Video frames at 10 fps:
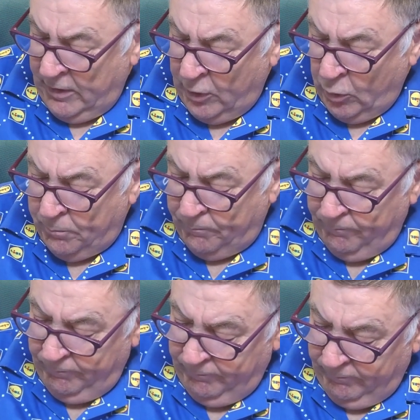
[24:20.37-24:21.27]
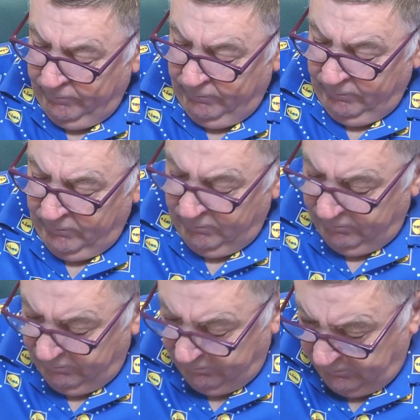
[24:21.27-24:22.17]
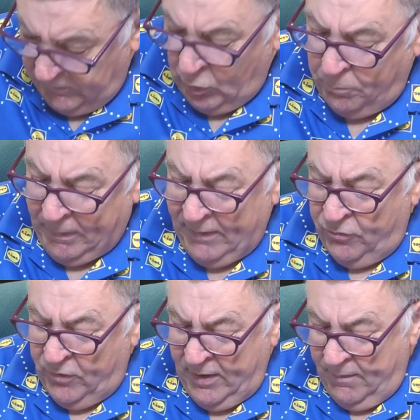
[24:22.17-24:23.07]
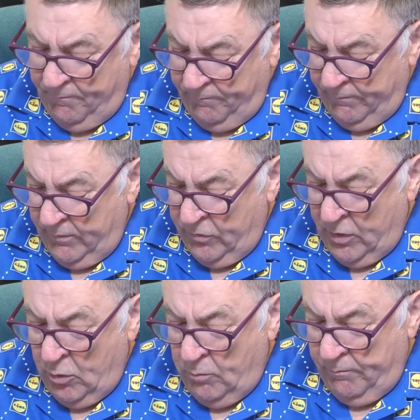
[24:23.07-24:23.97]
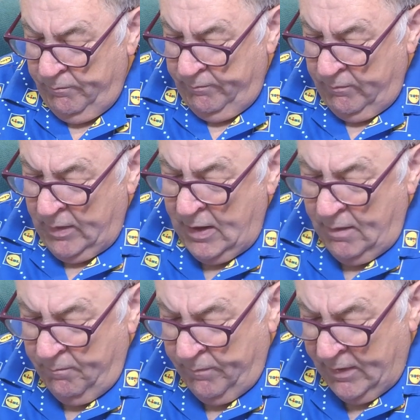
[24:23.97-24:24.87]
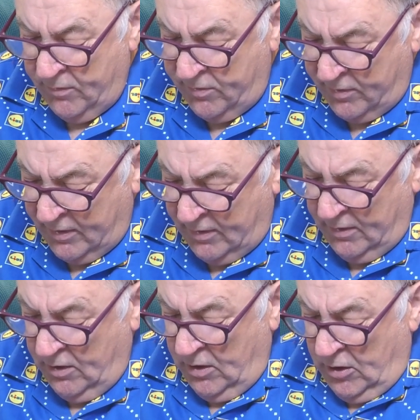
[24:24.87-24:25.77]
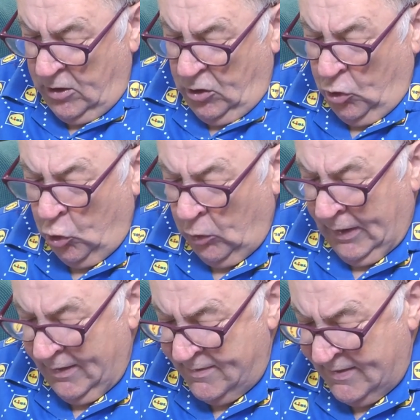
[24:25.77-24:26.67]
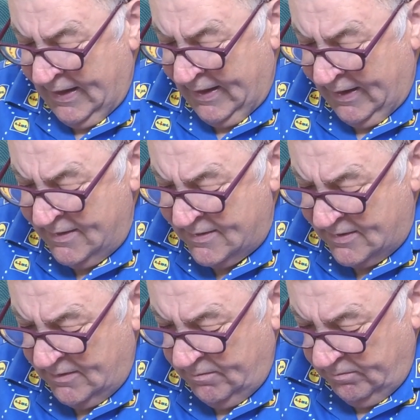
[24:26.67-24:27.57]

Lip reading: new pads in. So, yeah, that's all that set is.